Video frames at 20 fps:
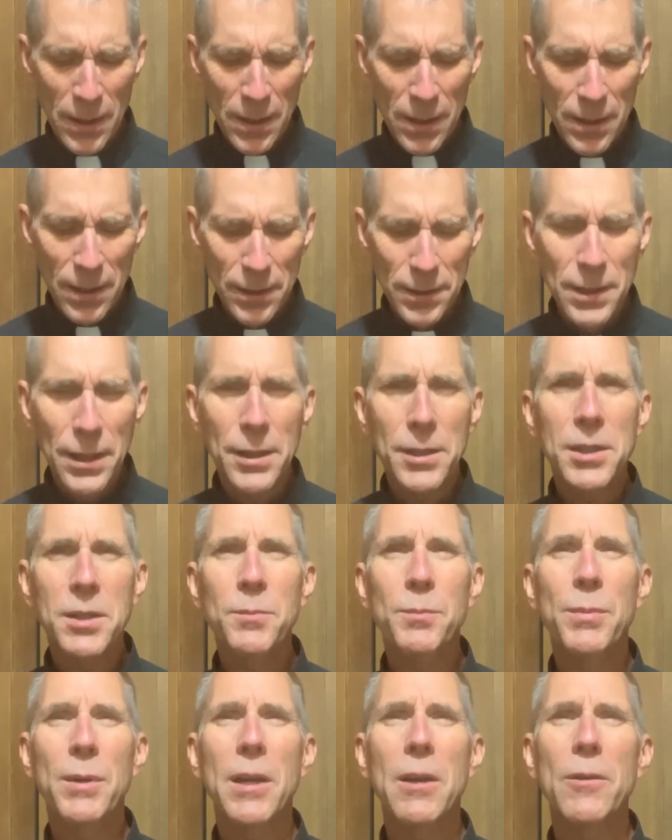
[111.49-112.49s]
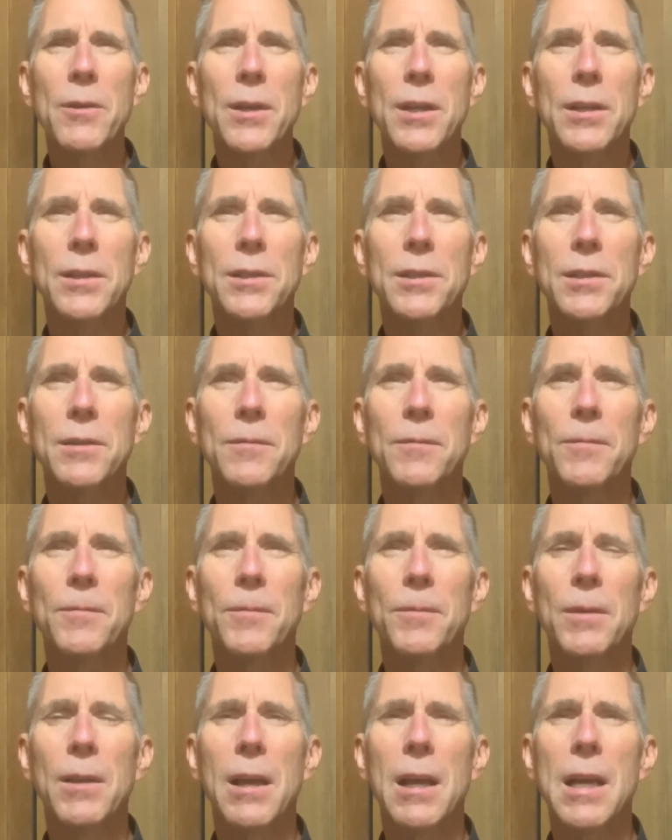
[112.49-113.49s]
his experience
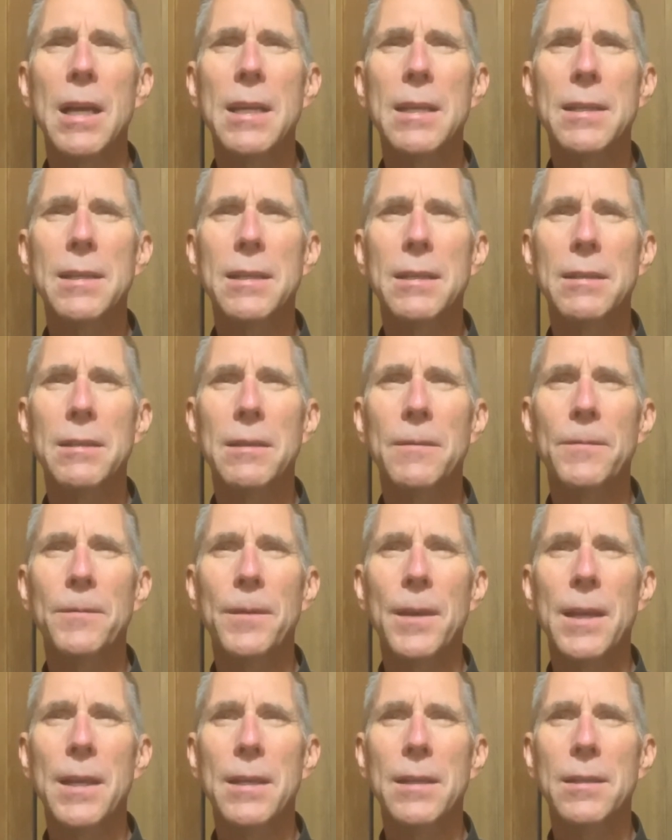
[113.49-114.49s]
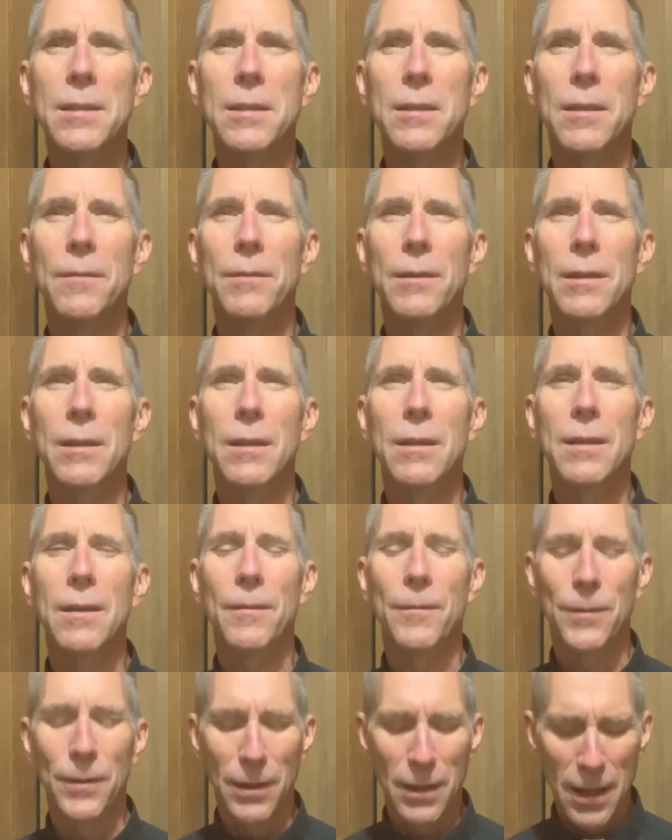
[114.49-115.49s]
flies in the face of a,
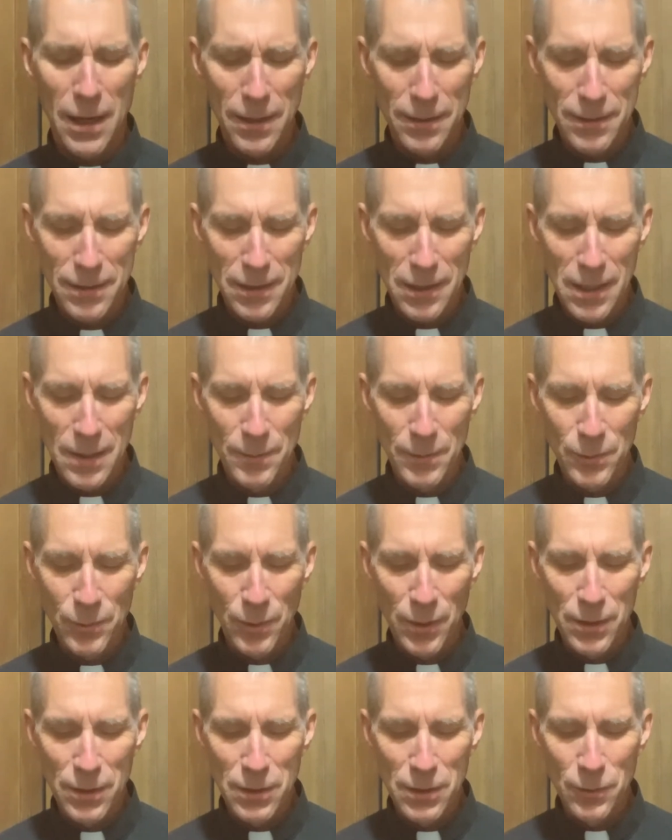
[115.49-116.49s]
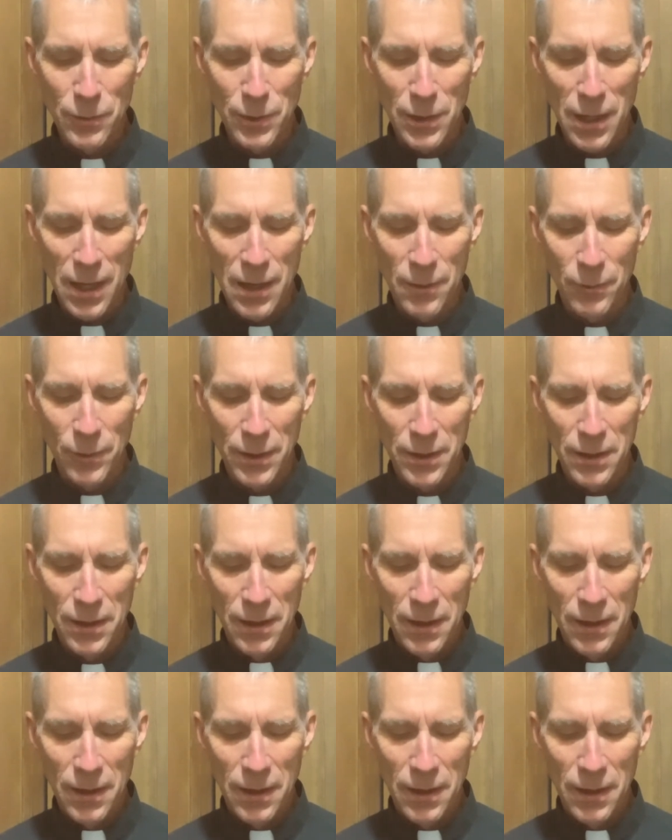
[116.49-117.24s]
of a lot of times what you and I would